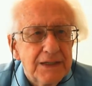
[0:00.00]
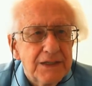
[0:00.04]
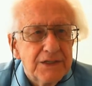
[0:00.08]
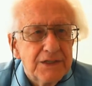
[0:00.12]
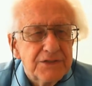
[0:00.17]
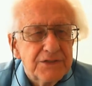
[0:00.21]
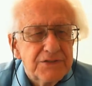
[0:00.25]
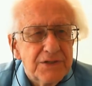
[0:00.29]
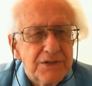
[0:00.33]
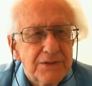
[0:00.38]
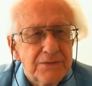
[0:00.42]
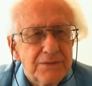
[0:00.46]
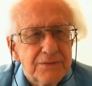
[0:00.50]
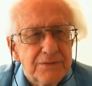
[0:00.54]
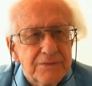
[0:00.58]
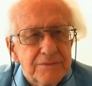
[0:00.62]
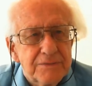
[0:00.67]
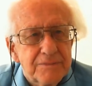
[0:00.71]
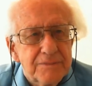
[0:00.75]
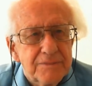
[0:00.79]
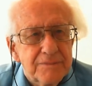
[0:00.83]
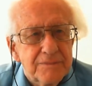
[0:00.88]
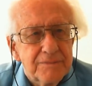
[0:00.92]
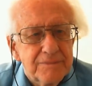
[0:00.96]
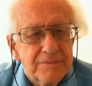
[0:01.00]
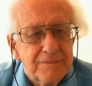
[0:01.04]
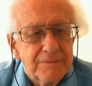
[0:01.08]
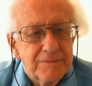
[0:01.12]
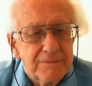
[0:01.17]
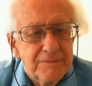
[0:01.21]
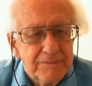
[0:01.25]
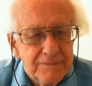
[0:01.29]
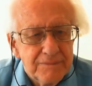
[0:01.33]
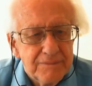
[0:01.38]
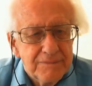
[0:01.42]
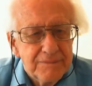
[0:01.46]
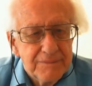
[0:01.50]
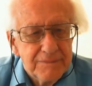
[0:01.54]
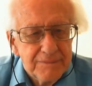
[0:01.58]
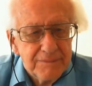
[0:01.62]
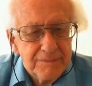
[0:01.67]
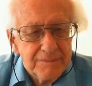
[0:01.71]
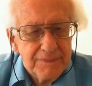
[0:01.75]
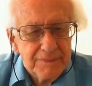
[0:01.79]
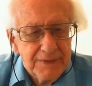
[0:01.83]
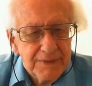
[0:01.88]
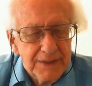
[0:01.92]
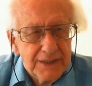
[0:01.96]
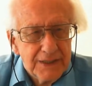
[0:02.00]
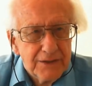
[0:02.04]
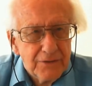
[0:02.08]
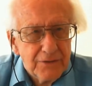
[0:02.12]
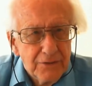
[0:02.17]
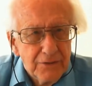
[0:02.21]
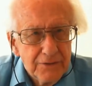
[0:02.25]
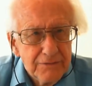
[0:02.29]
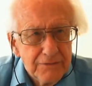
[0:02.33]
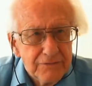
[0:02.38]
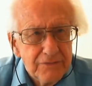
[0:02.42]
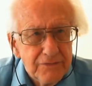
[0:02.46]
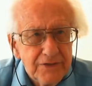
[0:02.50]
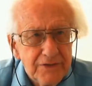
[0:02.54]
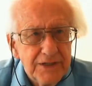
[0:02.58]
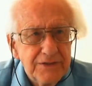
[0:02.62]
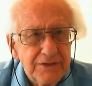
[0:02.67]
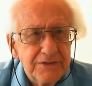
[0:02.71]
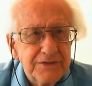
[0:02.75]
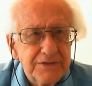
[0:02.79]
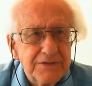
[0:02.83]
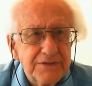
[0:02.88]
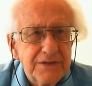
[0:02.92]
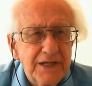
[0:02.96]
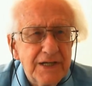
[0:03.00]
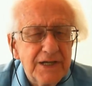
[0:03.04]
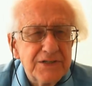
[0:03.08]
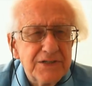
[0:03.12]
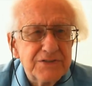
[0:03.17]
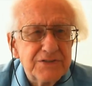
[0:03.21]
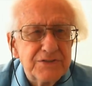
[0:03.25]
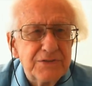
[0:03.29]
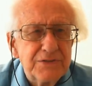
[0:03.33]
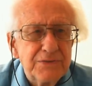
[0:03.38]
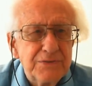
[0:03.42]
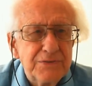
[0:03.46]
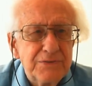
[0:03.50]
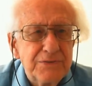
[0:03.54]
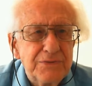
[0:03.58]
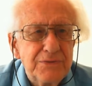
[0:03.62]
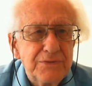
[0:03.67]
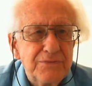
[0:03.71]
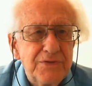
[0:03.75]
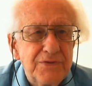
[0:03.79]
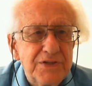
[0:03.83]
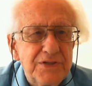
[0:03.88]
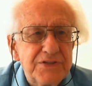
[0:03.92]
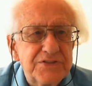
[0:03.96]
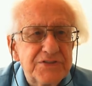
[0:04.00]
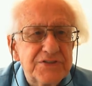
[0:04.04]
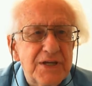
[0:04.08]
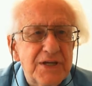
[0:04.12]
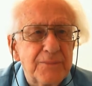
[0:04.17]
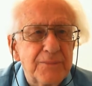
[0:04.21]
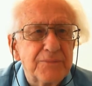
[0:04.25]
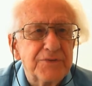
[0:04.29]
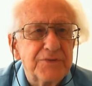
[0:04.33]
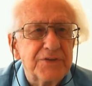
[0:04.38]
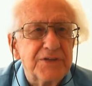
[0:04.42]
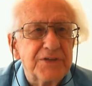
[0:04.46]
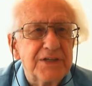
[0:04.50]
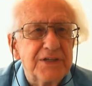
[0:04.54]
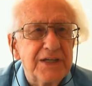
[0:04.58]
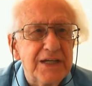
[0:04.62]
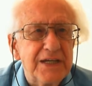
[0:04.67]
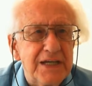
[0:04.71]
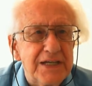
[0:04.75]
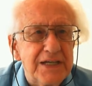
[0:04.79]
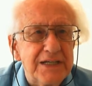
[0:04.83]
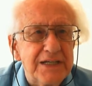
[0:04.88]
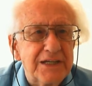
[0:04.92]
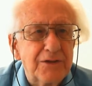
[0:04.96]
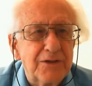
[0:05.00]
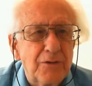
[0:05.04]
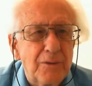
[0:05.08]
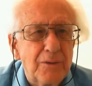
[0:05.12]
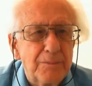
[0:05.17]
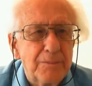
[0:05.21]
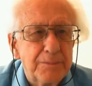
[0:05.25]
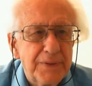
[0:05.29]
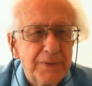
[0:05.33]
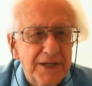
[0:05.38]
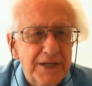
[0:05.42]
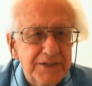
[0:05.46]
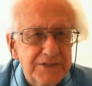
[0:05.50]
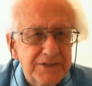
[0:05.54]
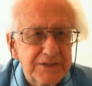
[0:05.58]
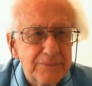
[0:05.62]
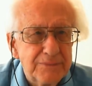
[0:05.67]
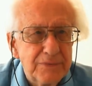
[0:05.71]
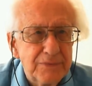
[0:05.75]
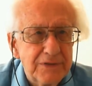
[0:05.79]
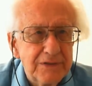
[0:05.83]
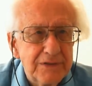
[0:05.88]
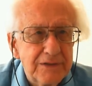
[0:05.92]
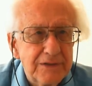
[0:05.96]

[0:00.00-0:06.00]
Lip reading: So, a conflict has to do with something incompatible.